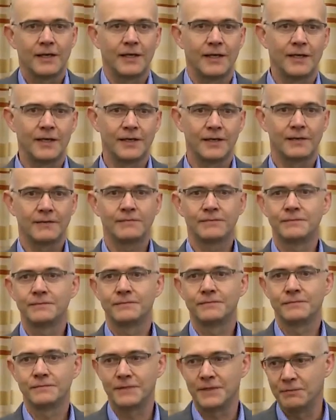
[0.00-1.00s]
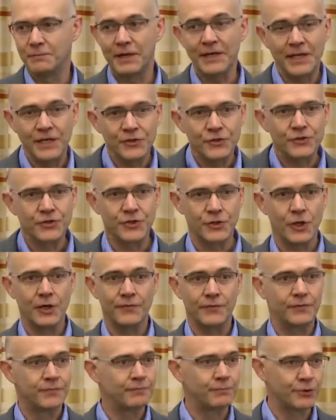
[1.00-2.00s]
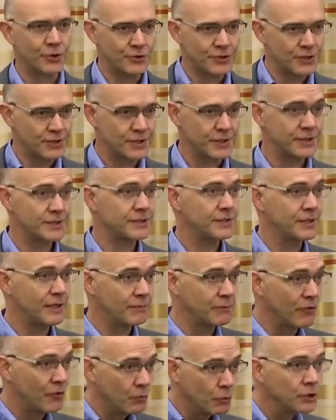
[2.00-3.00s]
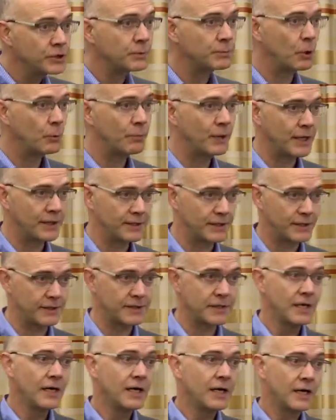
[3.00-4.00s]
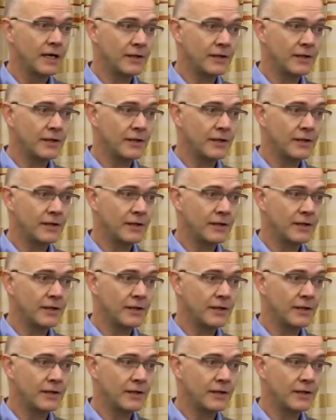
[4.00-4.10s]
in many industries you have processes. They involve multiple parties.